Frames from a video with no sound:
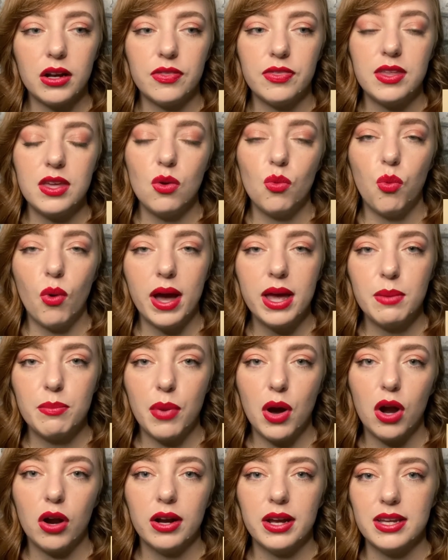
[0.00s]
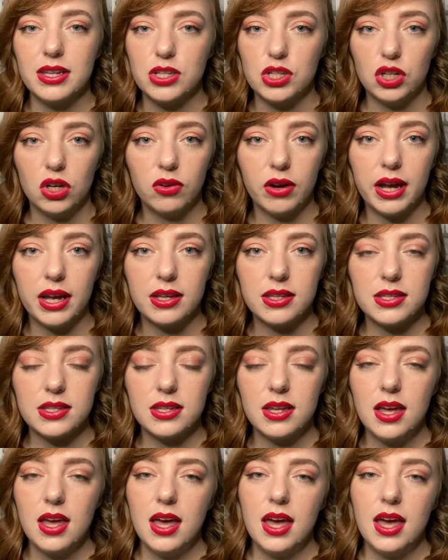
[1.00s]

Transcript: The white part is urates.